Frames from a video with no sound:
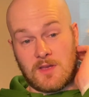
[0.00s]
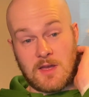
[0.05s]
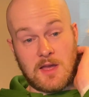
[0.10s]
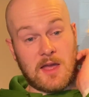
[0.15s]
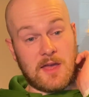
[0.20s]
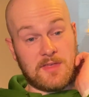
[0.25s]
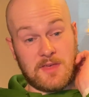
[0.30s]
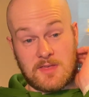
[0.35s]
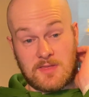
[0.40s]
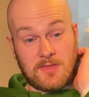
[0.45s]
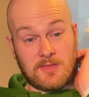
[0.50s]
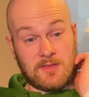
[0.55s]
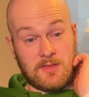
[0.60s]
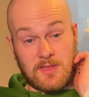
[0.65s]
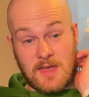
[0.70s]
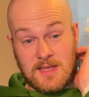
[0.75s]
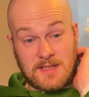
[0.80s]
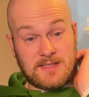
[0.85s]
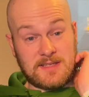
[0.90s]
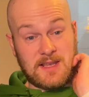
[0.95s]
I think
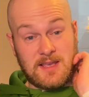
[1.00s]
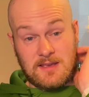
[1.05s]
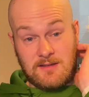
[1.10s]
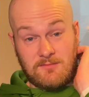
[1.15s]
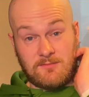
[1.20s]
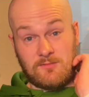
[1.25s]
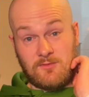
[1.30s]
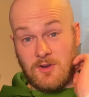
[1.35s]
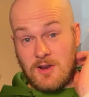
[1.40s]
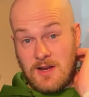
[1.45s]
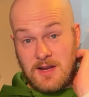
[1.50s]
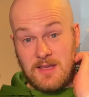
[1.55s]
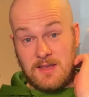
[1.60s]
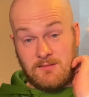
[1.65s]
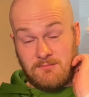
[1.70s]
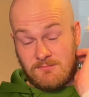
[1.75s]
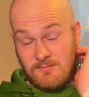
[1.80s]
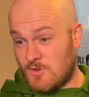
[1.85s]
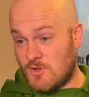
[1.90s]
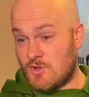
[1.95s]
that's it,
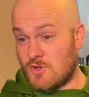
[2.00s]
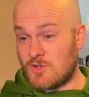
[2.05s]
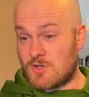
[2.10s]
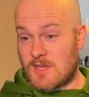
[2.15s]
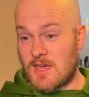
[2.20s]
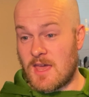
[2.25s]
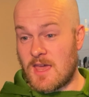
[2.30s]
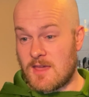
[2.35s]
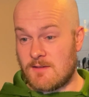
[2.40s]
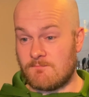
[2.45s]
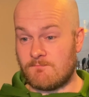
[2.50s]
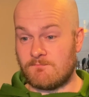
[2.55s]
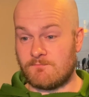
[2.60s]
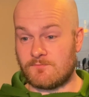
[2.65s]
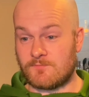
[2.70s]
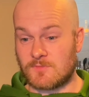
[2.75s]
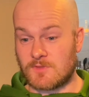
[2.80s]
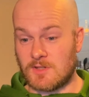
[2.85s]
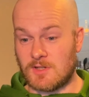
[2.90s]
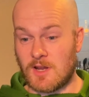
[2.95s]
really. Good game.
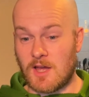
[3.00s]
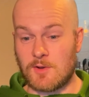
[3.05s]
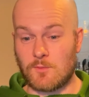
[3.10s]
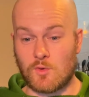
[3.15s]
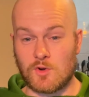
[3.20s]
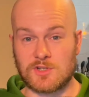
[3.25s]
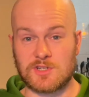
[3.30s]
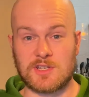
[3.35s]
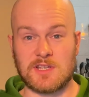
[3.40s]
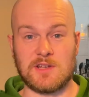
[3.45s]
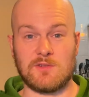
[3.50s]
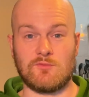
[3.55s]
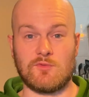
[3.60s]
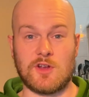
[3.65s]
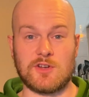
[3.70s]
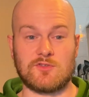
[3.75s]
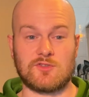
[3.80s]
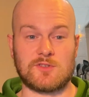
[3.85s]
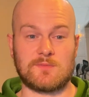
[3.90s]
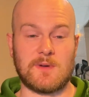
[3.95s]
Like watching it
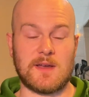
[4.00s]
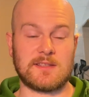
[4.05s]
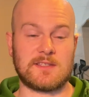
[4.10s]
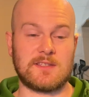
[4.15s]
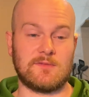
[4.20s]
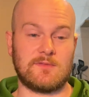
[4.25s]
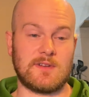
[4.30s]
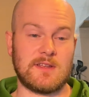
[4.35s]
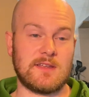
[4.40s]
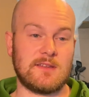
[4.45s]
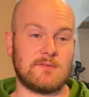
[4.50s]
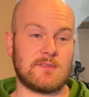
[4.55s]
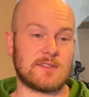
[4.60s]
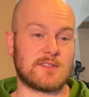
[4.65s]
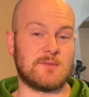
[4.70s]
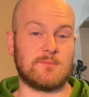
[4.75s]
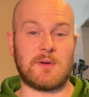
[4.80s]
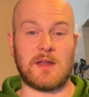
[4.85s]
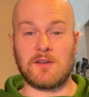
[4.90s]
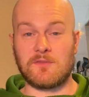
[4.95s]
retrospectively. There's
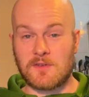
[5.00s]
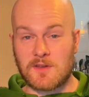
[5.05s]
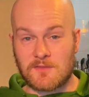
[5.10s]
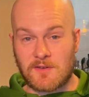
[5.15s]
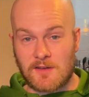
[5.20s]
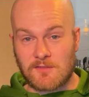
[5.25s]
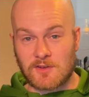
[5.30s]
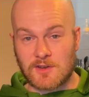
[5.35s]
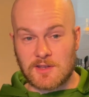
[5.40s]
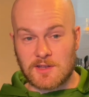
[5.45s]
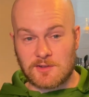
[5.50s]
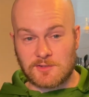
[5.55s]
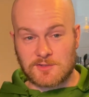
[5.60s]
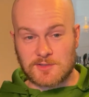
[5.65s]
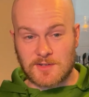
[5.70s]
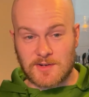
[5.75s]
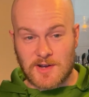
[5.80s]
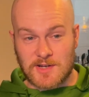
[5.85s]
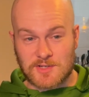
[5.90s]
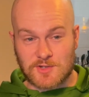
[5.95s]
the benefit of having it on
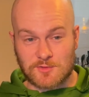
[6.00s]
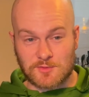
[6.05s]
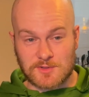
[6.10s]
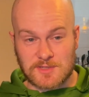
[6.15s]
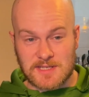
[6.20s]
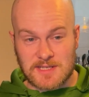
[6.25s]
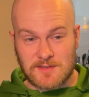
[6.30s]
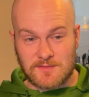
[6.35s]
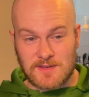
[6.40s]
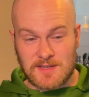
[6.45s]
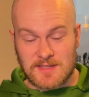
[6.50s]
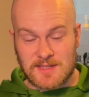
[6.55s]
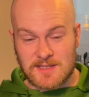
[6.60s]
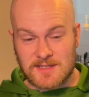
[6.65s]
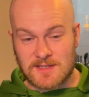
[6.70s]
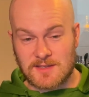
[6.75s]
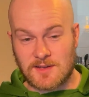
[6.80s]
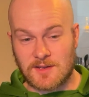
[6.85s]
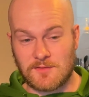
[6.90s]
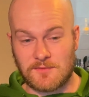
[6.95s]
terrestrial
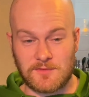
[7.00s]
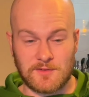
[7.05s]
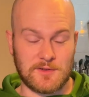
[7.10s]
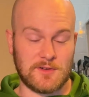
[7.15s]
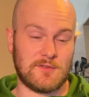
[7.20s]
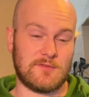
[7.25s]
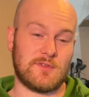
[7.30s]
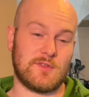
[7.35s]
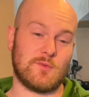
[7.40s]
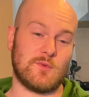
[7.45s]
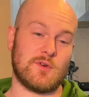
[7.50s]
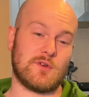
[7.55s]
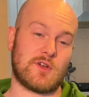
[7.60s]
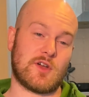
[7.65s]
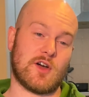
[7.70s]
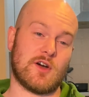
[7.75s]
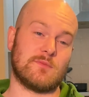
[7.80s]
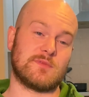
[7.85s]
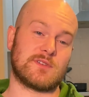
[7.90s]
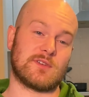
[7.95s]
TV for the World
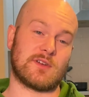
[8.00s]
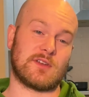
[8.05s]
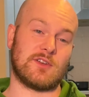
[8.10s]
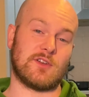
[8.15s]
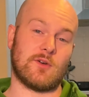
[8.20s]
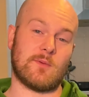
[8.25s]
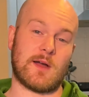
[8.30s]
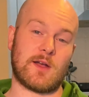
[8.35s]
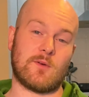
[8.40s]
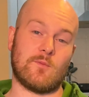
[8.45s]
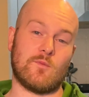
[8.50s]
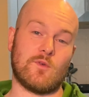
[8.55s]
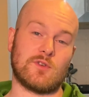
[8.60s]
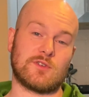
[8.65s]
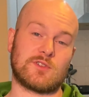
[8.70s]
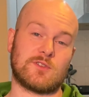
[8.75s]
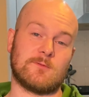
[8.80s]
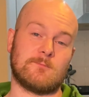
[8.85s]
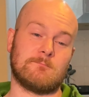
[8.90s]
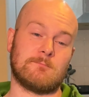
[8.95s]
Cup, so I can go back and
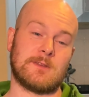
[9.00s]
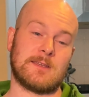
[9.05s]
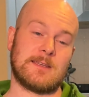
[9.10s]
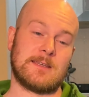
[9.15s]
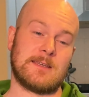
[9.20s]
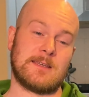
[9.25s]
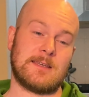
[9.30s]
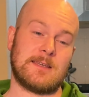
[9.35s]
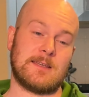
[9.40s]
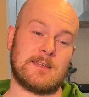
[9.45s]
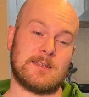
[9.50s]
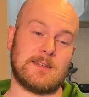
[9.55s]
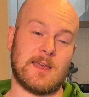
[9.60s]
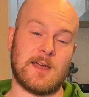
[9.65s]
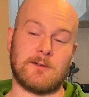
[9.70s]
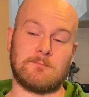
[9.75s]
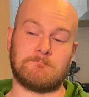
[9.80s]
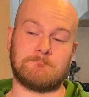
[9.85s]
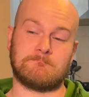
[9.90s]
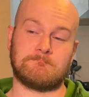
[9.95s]
watch them. And
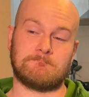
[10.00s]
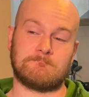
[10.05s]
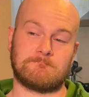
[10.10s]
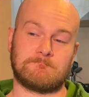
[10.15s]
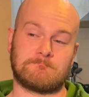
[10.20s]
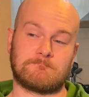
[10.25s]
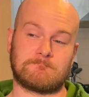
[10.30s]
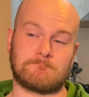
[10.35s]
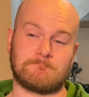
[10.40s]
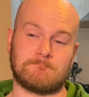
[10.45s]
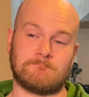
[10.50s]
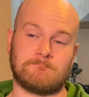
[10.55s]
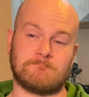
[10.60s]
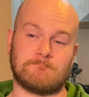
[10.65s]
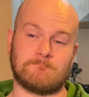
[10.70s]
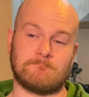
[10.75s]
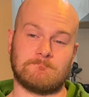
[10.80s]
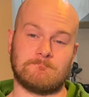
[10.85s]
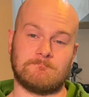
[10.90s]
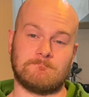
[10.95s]
yeah,
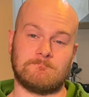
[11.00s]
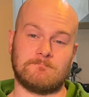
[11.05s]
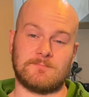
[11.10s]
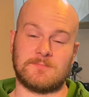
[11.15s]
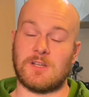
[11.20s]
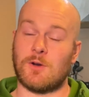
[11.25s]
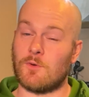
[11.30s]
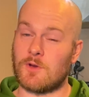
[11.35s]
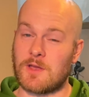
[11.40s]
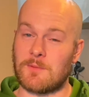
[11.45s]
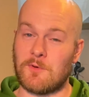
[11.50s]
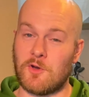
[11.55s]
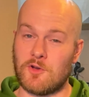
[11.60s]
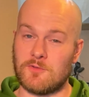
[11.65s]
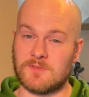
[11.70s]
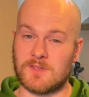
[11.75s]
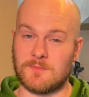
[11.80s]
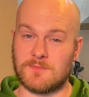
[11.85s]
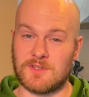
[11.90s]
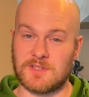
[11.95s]
I won't get my
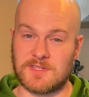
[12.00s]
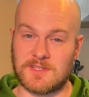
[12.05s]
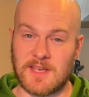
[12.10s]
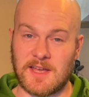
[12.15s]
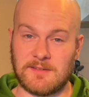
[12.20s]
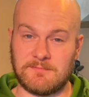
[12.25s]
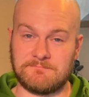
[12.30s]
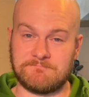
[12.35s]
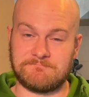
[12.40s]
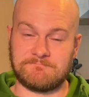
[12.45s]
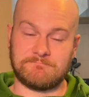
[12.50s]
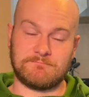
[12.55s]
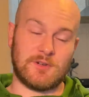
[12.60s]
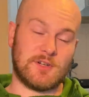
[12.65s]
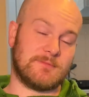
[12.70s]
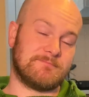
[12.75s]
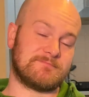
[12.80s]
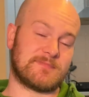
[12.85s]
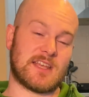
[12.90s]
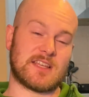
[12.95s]
hopes up just yet.
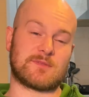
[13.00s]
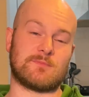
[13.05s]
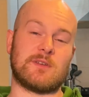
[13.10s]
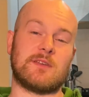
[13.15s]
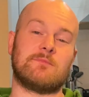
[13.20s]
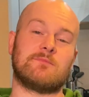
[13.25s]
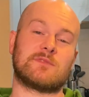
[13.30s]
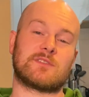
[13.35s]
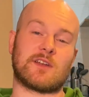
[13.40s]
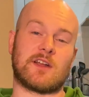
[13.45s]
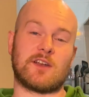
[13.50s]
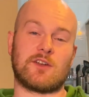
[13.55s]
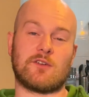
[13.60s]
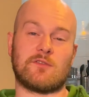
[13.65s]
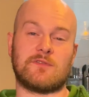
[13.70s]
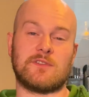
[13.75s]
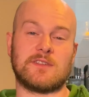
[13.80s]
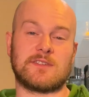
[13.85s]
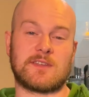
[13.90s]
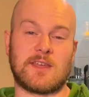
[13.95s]
But that's me signing
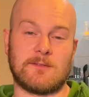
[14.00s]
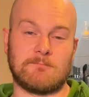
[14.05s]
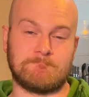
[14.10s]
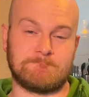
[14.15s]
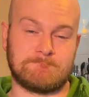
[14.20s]
off for this game.